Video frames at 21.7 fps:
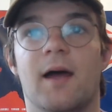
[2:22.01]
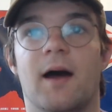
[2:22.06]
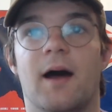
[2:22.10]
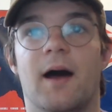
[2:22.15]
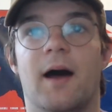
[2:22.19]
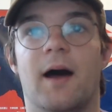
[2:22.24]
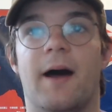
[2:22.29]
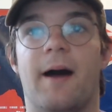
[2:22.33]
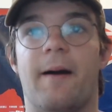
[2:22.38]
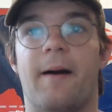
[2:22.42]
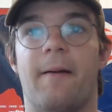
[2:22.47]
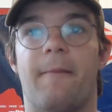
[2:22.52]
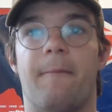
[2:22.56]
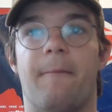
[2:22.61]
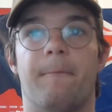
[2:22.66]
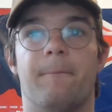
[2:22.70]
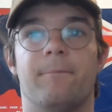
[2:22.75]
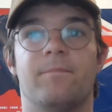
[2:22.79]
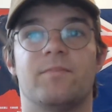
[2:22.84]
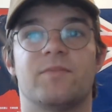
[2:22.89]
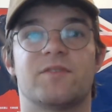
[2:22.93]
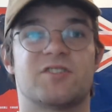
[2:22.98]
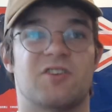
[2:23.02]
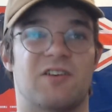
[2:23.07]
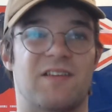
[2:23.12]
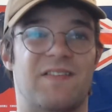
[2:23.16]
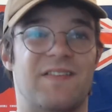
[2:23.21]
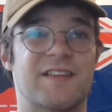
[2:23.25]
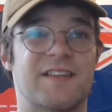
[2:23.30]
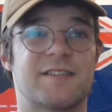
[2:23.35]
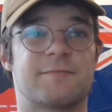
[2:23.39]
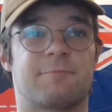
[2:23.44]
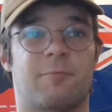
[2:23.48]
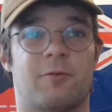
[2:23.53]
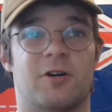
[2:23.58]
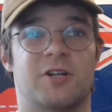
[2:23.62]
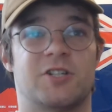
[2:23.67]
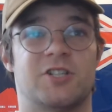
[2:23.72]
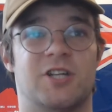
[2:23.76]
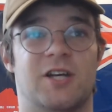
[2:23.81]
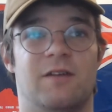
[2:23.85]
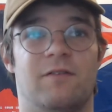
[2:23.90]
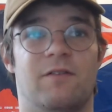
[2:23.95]
So in this
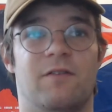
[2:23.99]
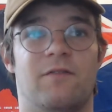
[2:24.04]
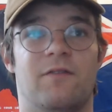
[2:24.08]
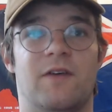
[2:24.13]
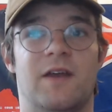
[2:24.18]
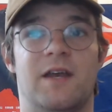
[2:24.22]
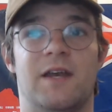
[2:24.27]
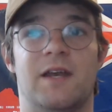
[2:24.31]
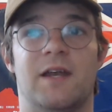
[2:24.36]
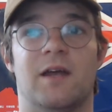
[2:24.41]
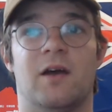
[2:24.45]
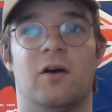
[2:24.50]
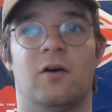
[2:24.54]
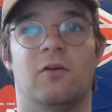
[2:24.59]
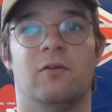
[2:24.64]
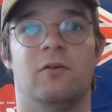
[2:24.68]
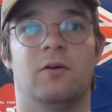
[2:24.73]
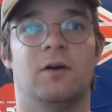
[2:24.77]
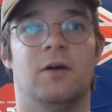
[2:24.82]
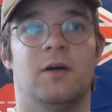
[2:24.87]
portion of the video,